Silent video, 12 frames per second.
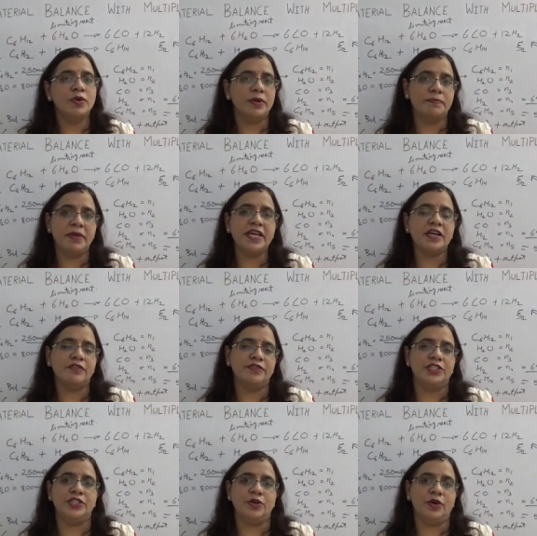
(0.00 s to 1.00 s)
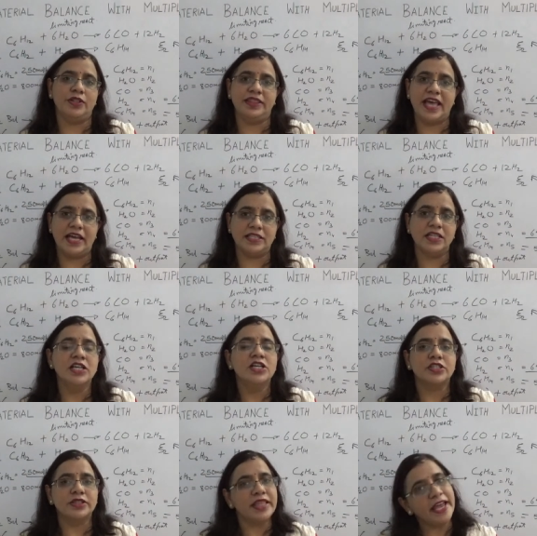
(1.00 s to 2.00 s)
uh, make a video on that.
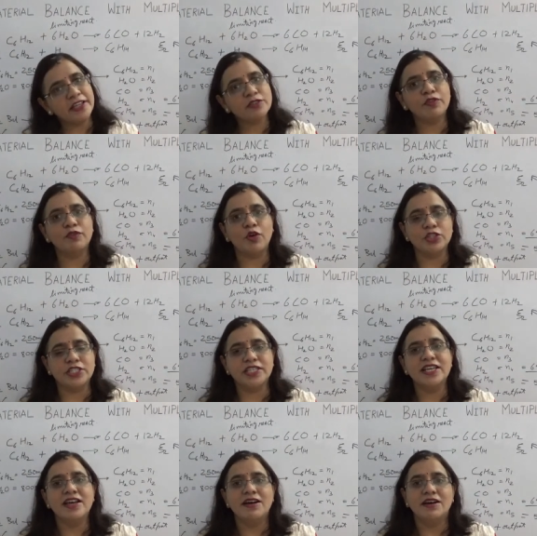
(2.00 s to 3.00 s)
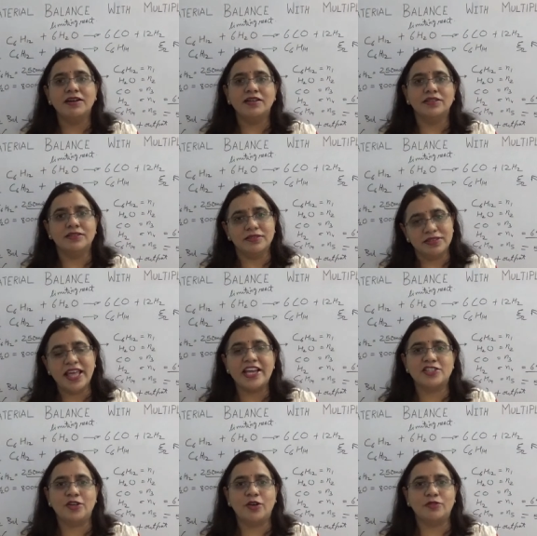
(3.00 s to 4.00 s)
So thanks for watching. Uh,
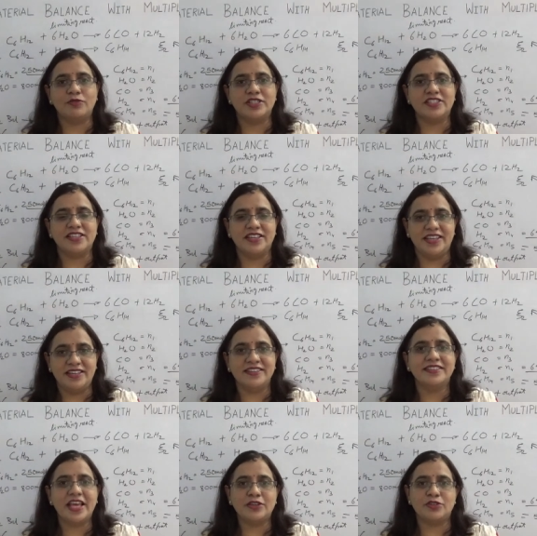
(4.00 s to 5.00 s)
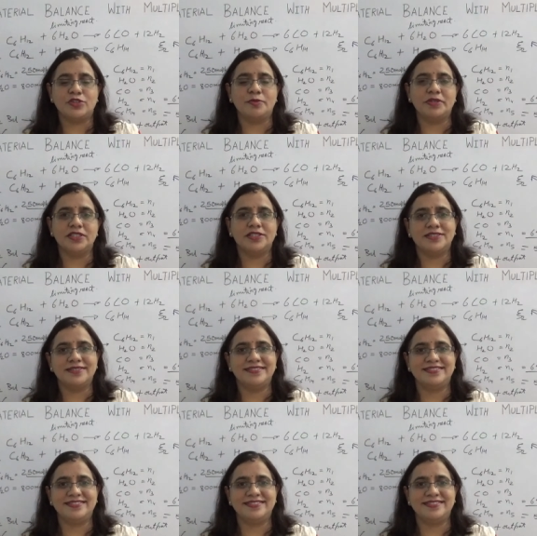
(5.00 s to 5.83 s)
thanks a lot once again. Thank you so much.